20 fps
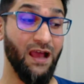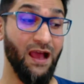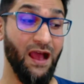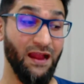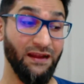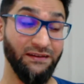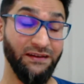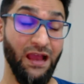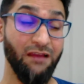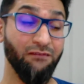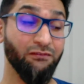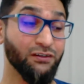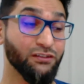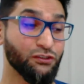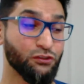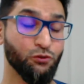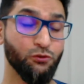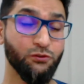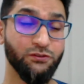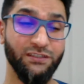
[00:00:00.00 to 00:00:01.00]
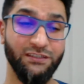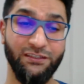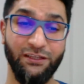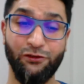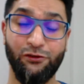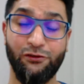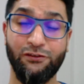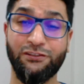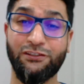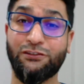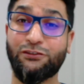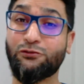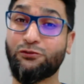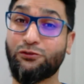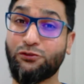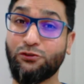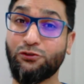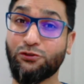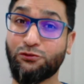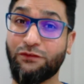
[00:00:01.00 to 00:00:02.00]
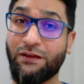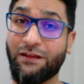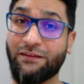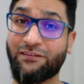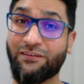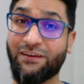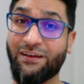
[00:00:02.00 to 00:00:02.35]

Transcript: and diverse tools and technologies to choose with.